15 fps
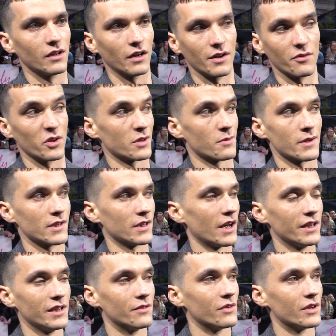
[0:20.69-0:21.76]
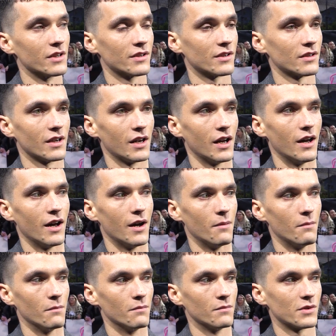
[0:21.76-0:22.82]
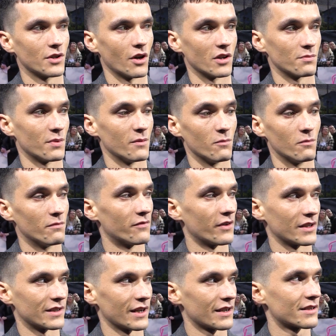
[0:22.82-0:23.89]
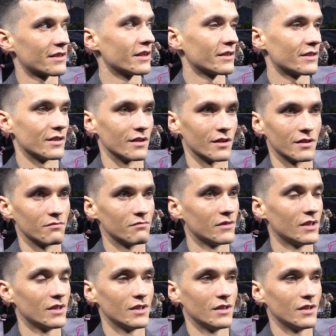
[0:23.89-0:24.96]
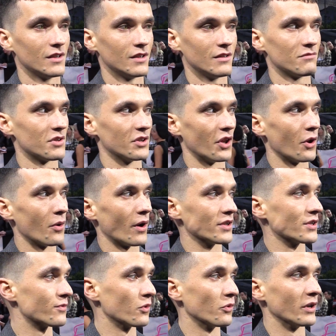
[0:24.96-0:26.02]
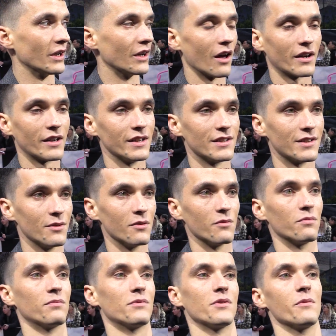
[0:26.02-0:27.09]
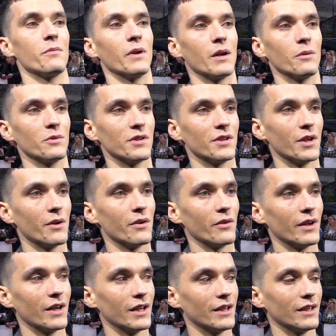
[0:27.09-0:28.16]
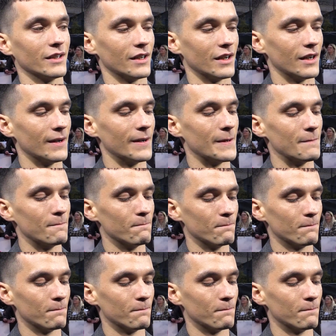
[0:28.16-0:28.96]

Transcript: I never expected any of this, um, so it's been fantastic to to do. I just feel really lucky to to have been able to do it. Really, um,